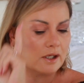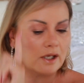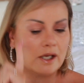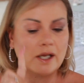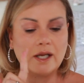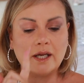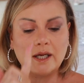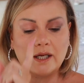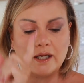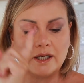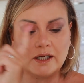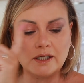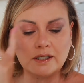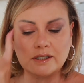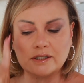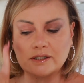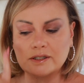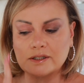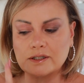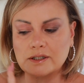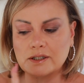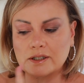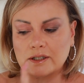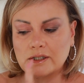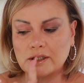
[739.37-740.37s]
and
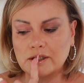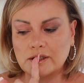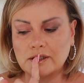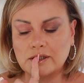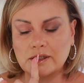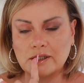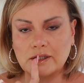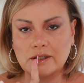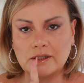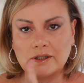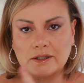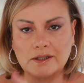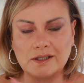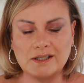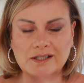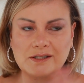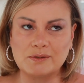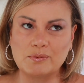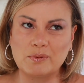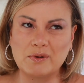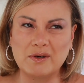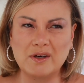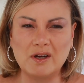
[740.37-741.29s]
that's what